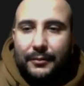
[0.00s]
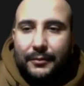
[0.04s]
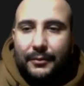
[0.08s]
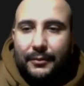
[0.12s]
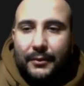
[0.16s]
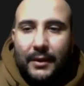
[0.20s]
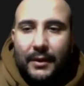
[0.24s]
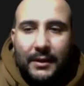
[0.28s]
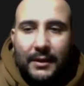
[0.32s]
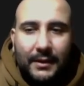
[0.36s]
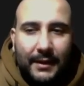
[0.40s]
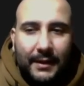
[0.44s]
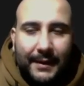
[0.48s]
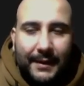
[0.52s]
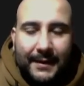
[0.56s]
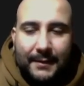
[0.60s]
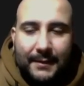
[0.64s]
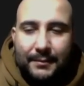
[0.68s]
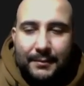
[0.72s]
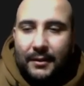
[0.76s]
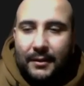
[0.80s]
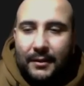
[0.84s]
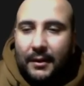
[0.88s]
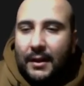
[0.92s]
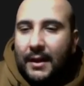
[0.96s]

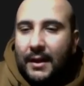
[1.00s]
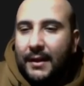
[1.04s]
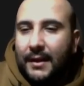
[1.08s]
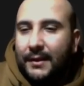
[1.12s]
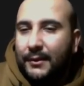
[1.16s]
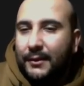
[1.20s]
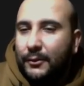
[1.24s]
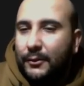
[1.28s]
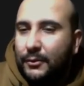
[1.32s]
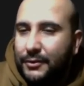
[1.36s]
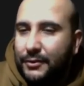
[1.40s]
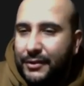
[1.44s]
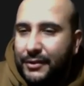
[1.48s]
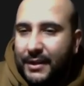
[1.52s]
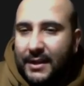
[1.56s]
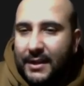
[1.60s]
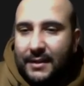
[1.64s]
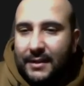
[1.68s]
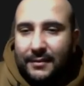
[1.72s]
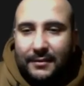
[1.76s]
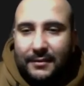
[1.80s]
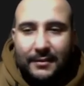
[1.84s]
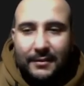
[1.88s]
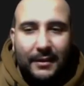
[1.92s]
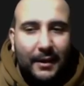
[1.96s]
runtimes like
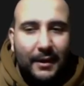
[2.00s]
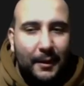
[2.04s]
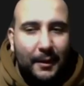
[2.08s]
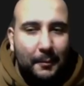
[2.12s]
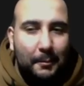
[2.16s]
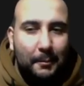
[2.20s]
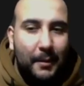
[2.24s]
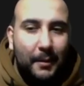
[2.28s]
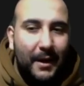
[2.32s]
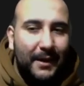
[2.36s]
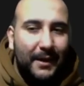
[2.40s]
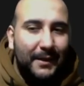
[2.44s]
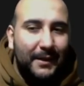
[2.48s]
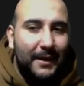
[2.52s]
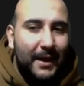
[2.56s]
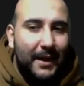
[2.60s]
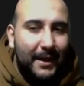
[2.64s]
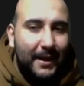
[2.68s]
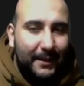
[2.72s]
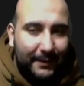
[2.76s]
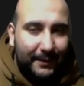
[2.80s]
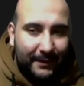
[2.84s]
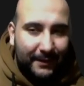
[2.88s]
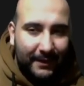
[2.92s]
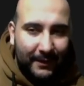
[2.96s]
Node.js, Bun,
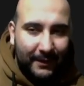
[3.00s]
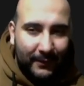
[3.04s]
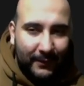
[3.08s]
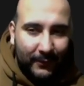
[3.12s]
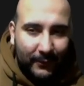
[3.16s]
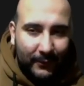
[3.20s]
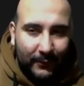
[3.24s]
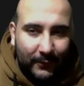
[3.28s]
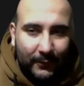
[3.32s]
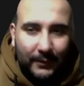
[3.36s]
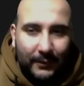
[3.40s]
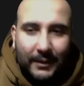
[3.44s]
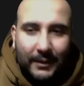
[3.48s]
and Dino.